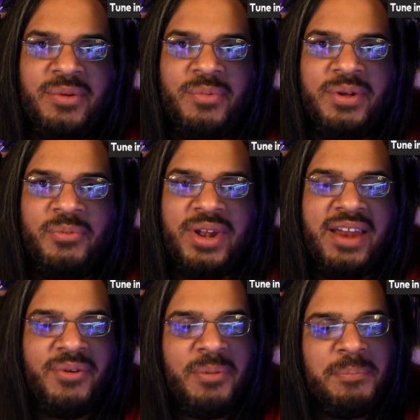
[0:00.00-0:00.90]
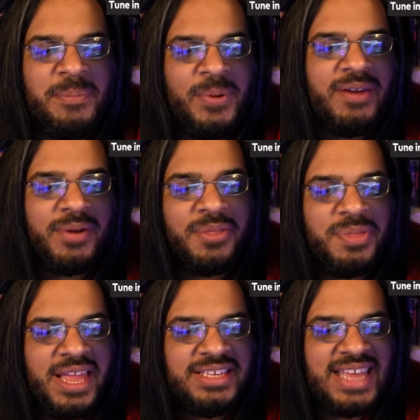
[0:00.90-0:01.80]
Whenever
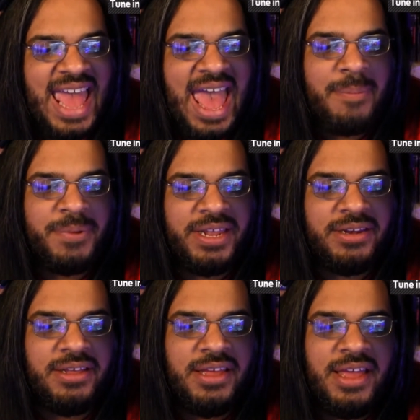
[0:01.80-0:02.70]
things happen